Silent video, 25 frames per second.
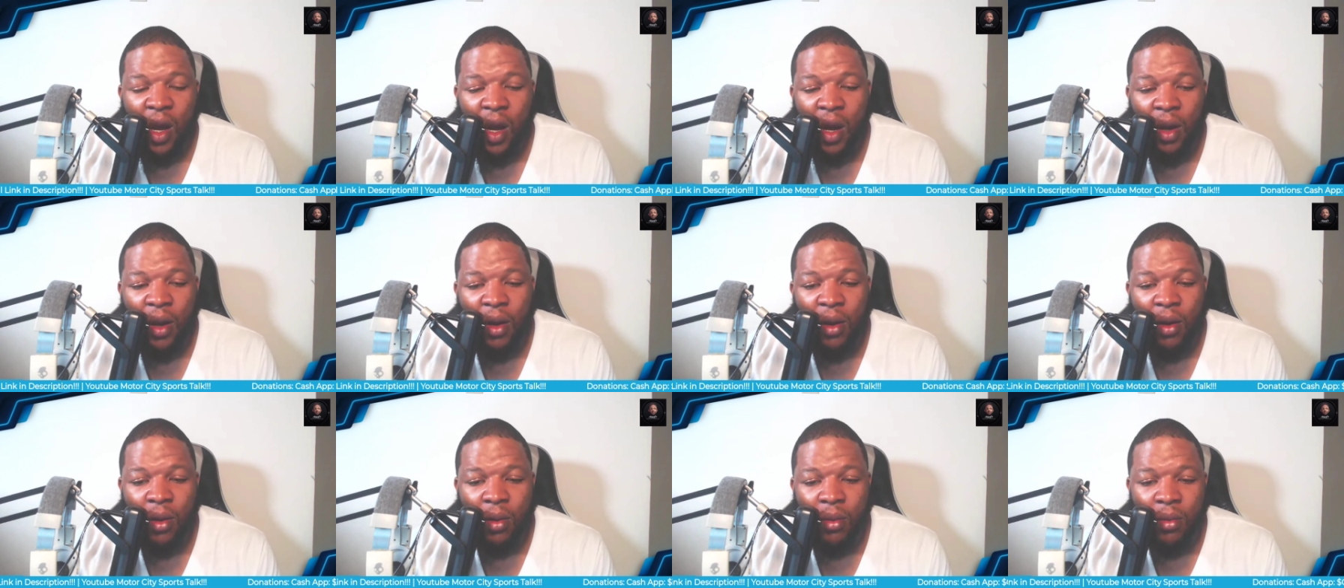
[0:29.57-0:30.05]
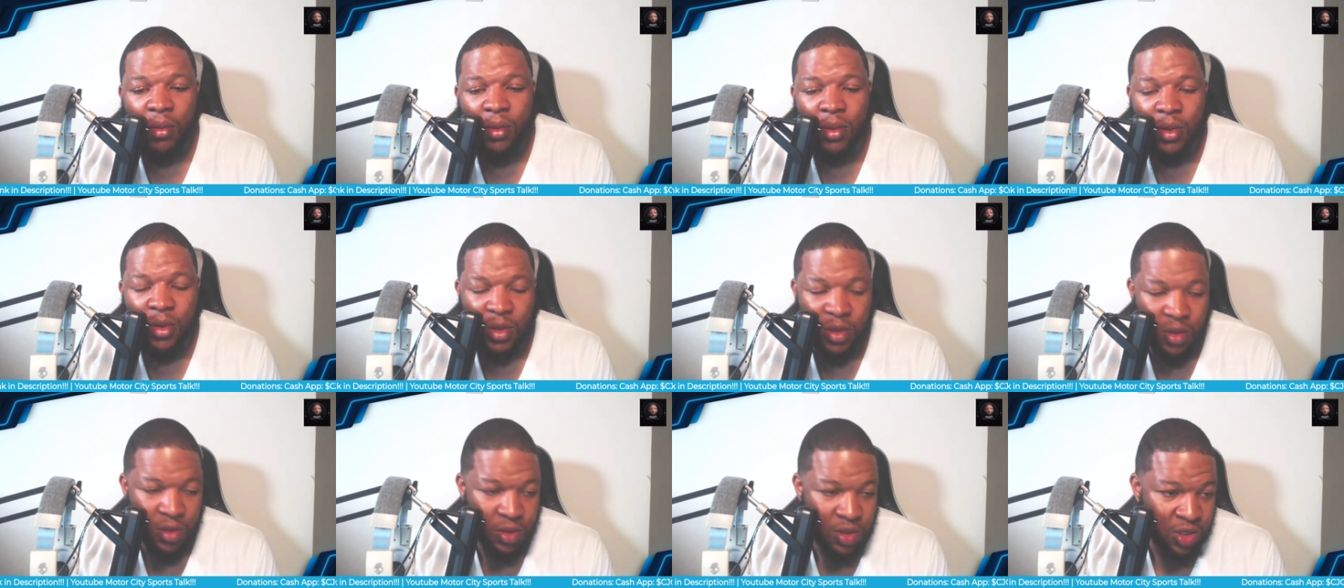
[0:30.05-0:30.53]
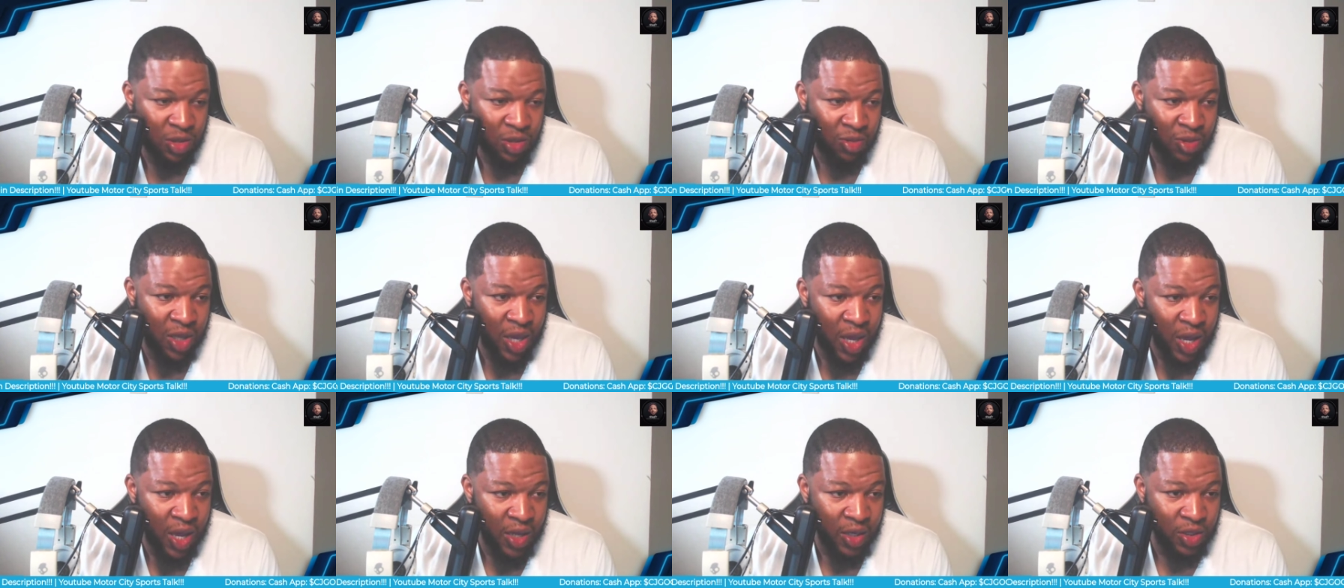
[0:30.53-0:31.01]
Um,
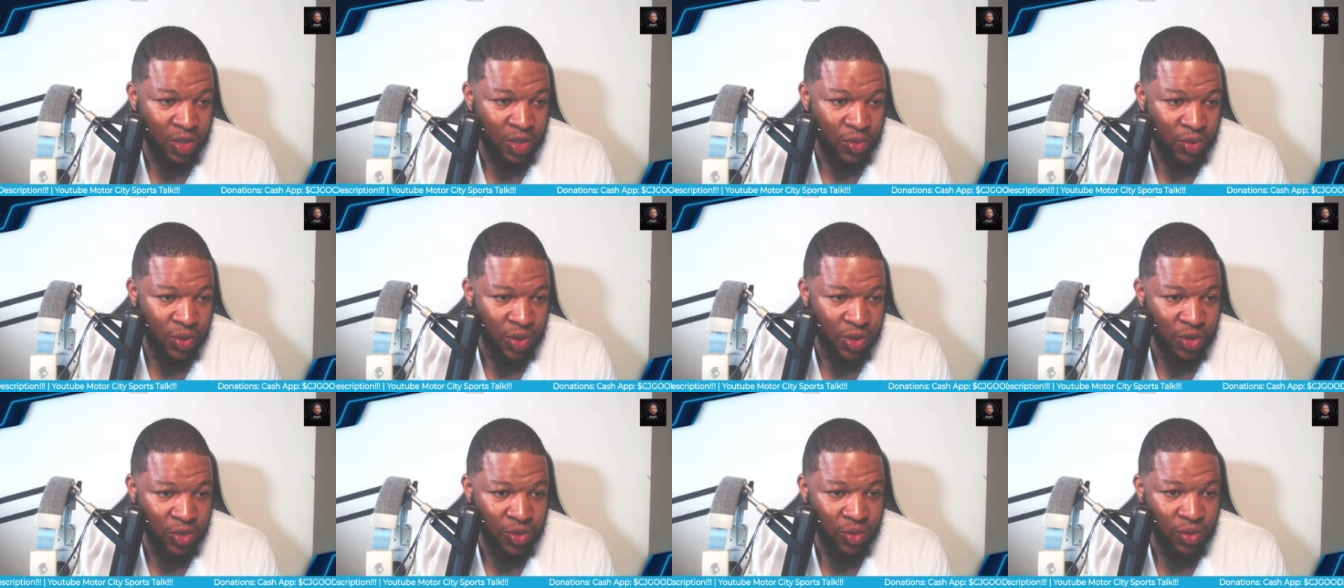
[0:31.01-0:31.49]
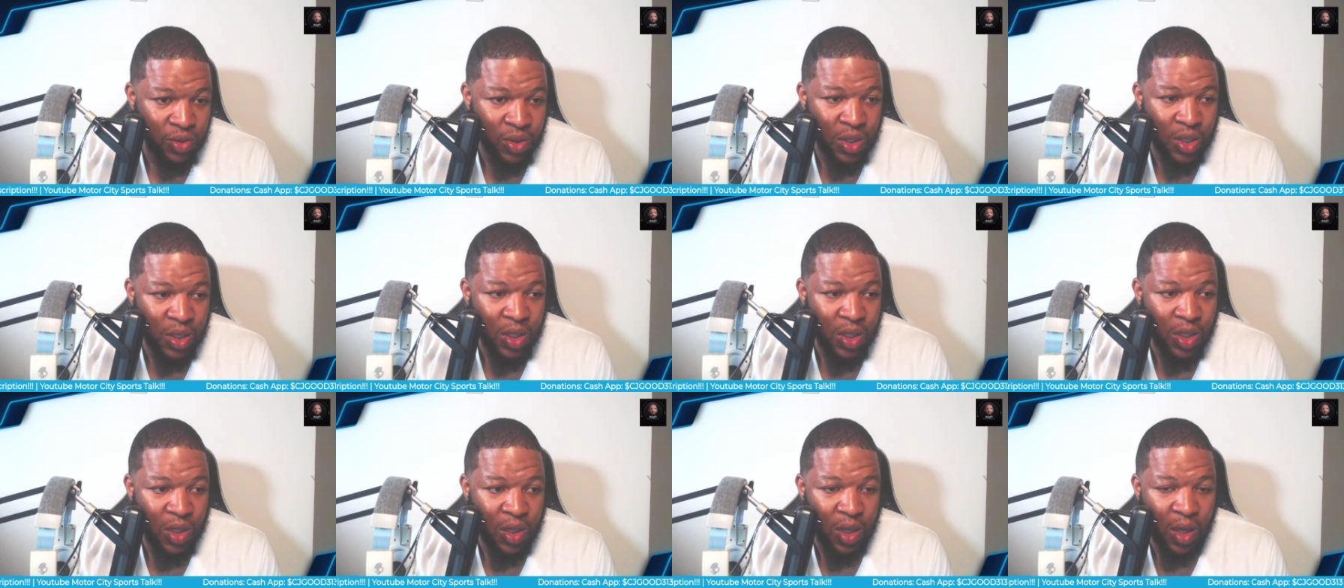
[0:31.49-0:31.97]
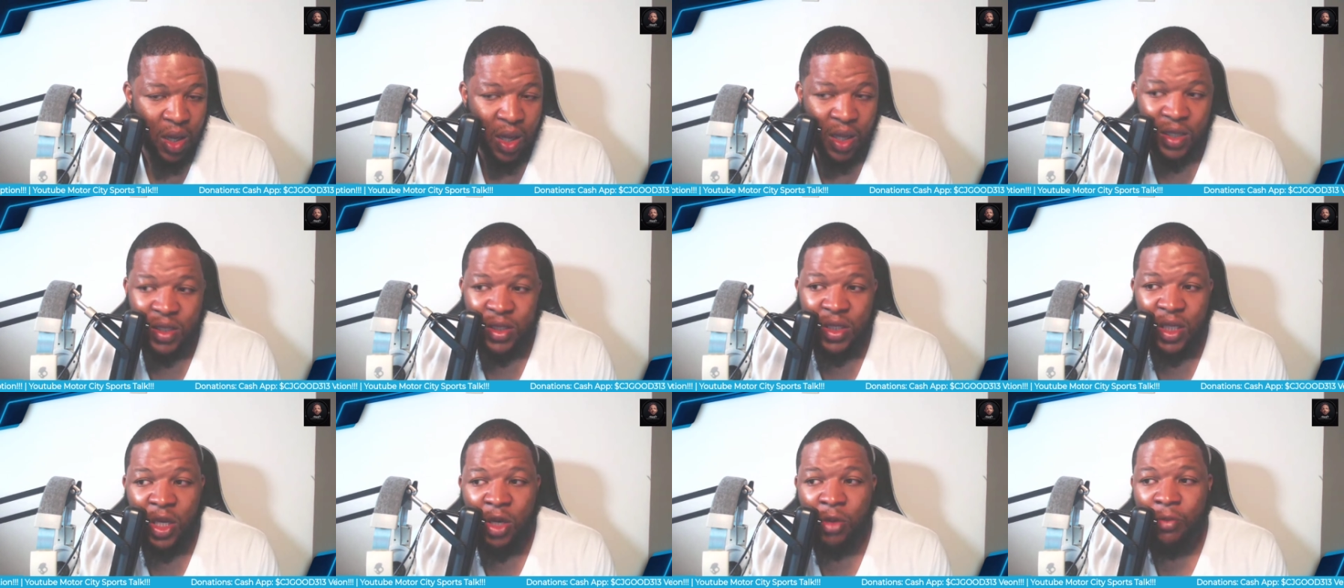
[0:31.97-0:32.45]
to be honest with you,
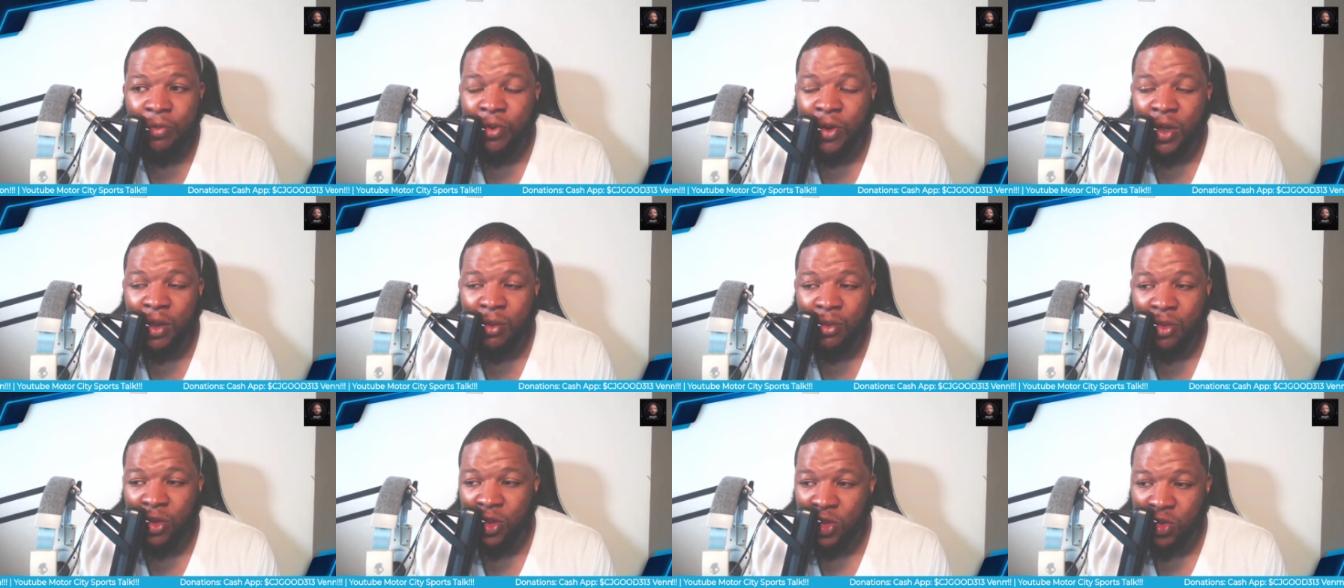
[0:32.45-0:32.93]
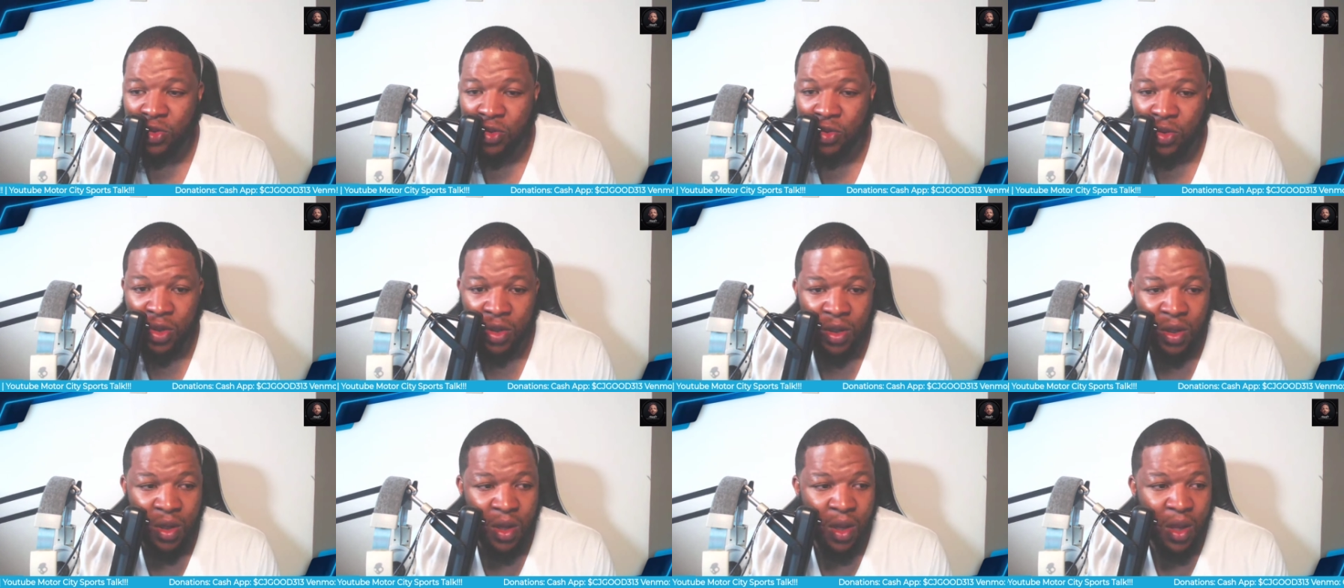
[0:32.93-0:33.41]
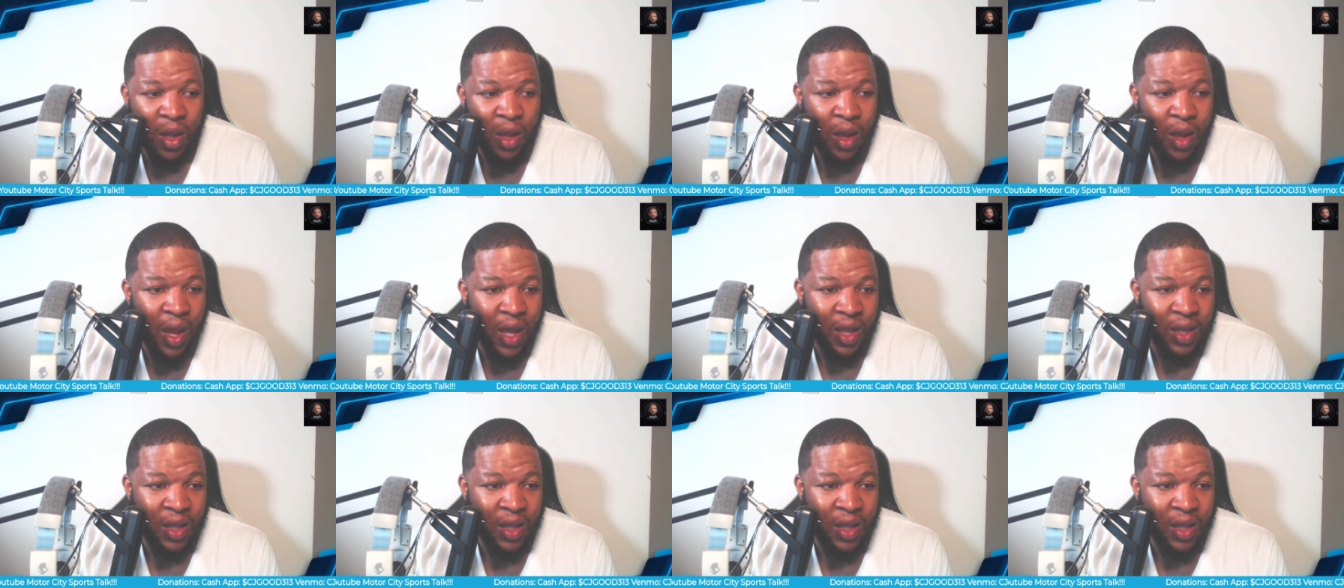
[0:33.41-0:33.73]
uh, still premature.